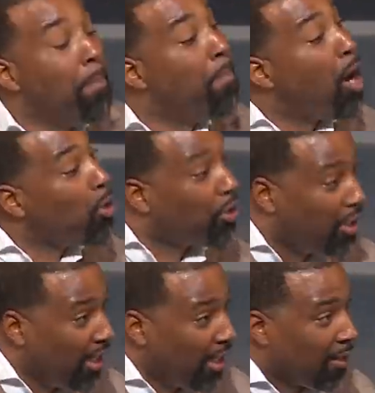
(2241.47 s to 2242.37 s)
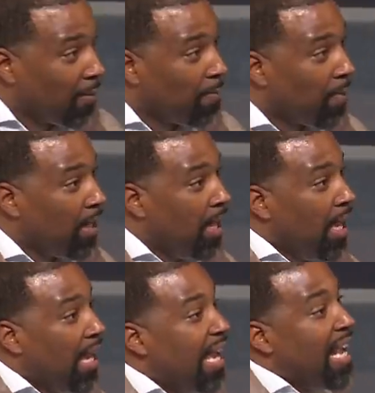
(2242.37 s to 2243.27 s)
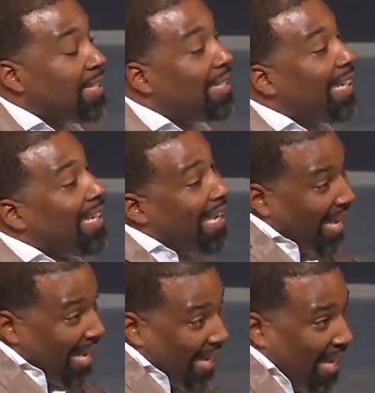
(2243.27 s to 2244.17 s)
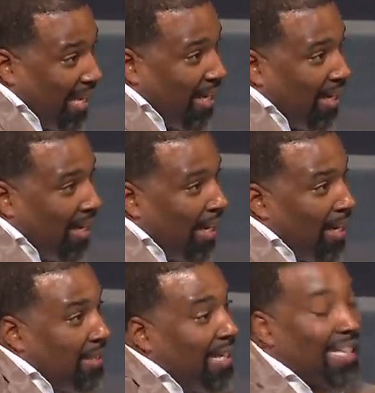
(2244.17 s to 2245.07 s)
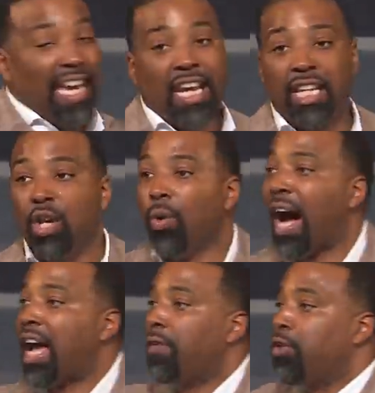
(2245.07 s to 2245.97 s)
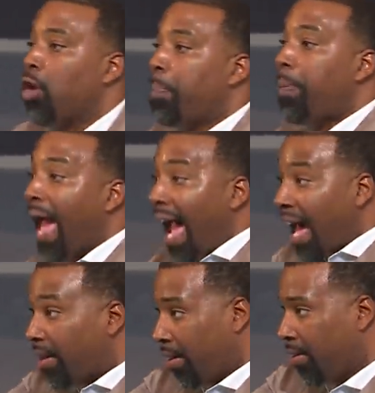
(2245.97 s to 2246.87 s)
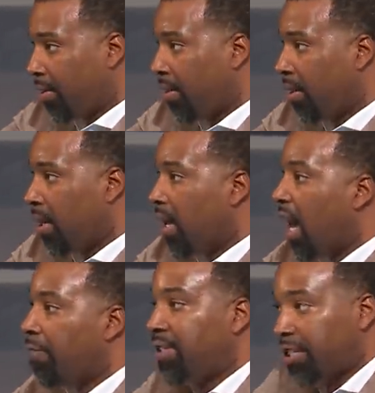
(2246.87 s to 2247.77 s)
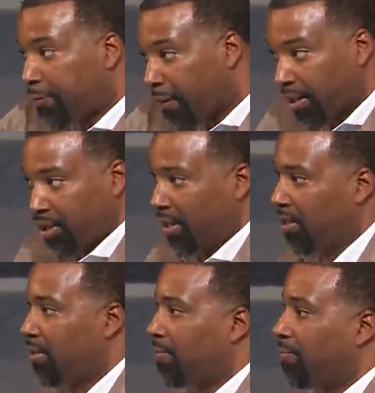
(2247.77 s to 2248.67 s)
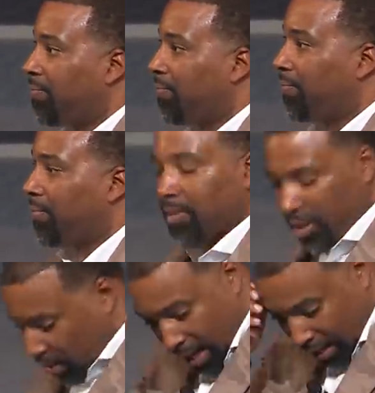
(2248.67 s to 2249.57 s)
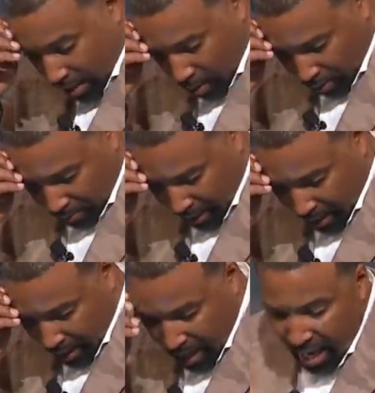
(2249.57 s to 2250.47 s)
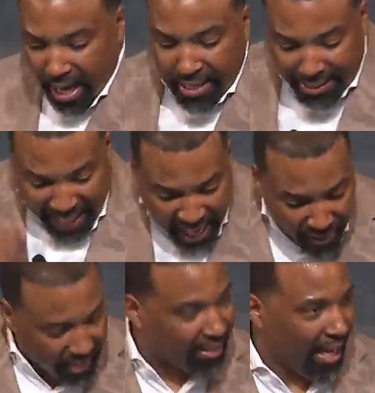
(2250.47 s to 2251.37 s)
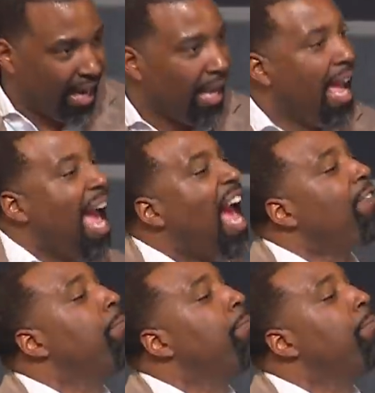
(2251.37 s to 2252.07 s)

Mercy is the key to getting you out of your pattern of dysfunction. You're not in here with me. David said, Have